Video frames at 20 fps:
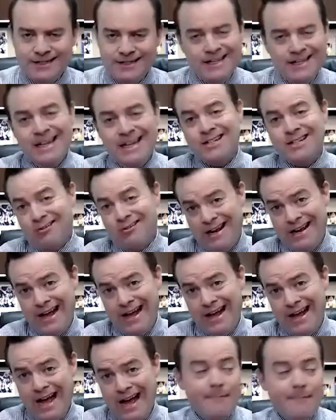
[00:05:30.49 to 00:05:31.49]
He's a great
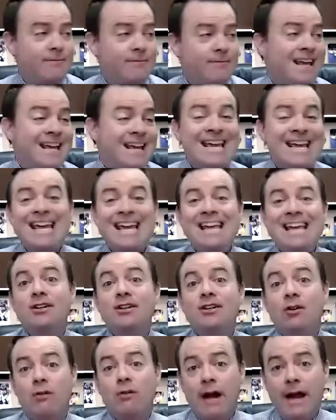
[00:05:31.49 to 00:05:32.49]
guy, He's a
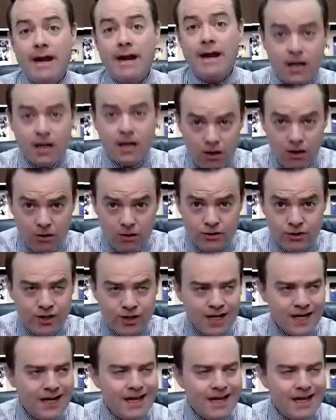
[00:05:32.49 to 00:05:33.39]
great coach,